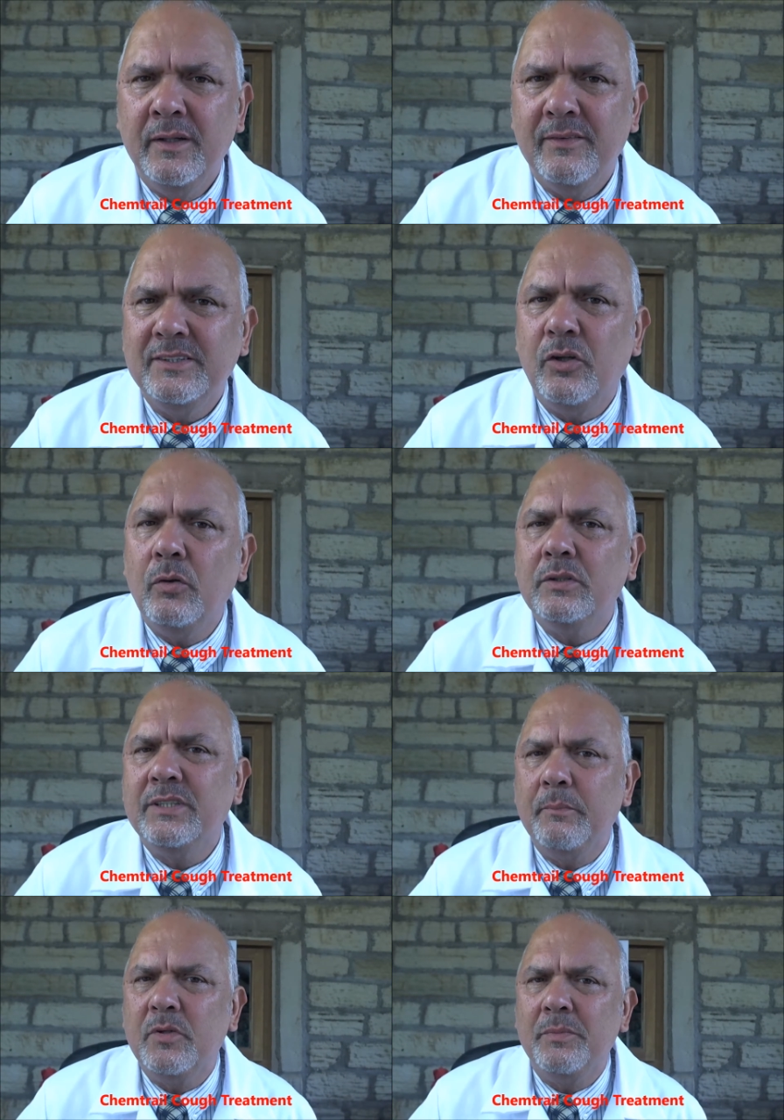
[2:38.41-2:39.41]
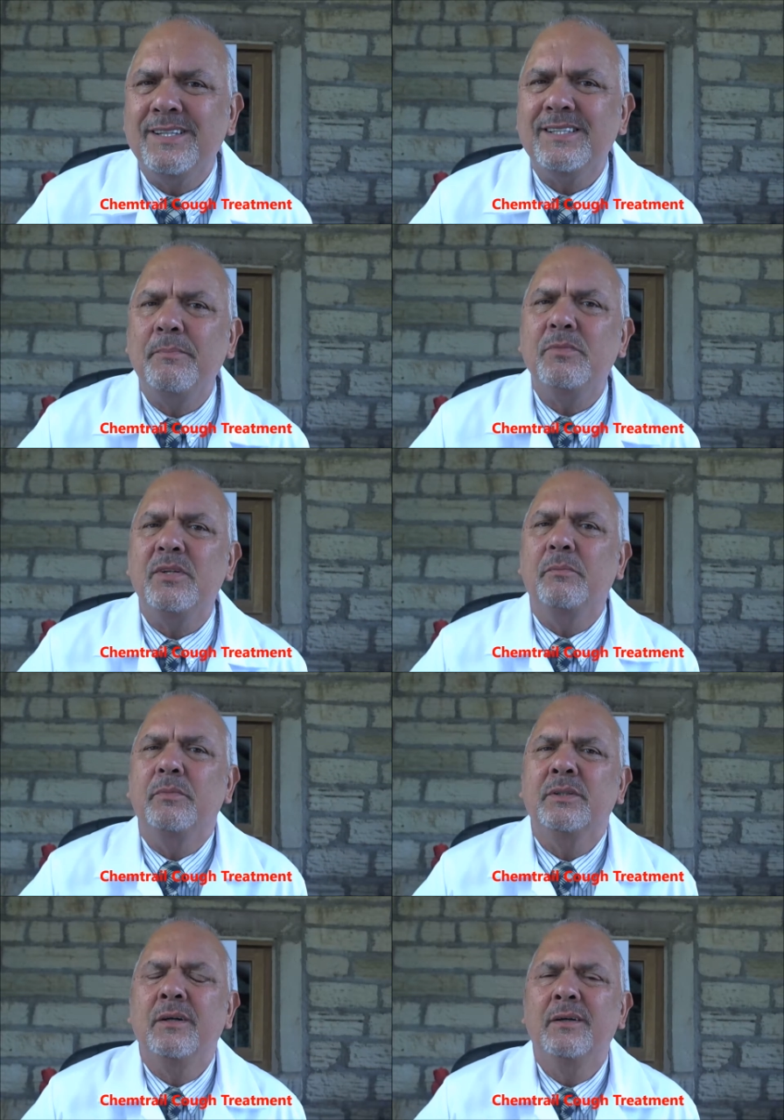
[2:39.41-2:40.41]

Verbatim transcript: These all seem to be symptoms